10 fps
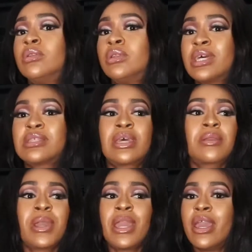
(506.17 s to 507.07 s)
that's like
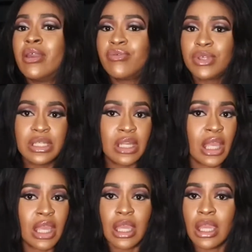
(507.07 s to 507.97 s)
my
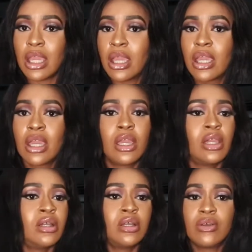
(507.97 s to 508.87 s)
everyday
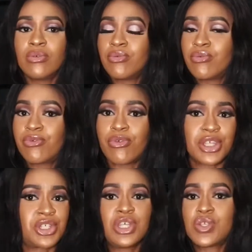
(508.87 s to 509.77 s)

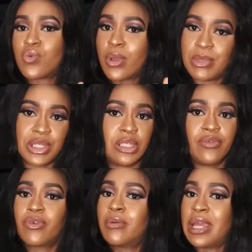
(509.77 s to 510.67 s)
freshness remedy
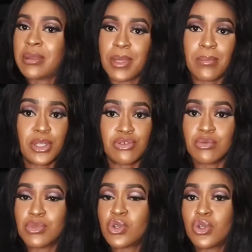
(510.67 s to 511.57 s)
for like my
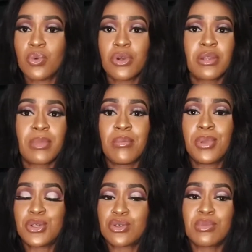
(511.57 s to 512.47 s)
bedroom. So you walk in my
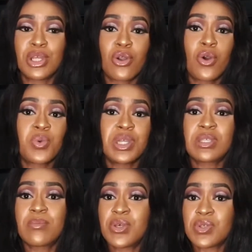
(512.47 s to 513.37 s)
bedroom, it always
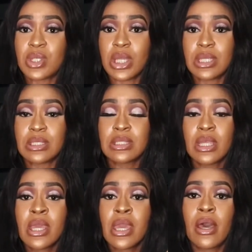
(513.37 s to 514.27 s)
smells nice.
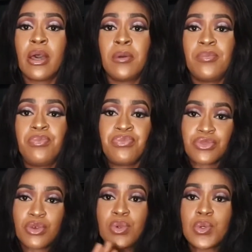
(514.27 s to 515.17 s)

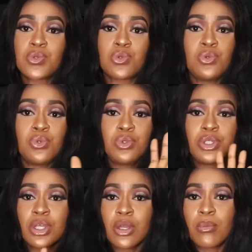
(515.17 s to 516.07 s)
The rose oud
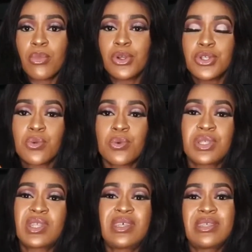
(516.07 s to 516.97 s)
more
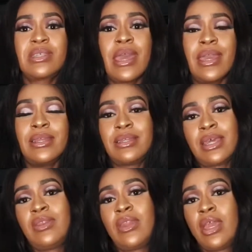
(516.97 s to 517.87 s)
towards this end,
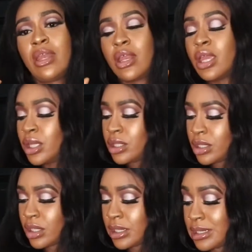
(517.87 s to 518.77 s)
and then
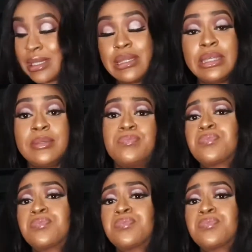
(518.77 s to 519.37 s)
the lily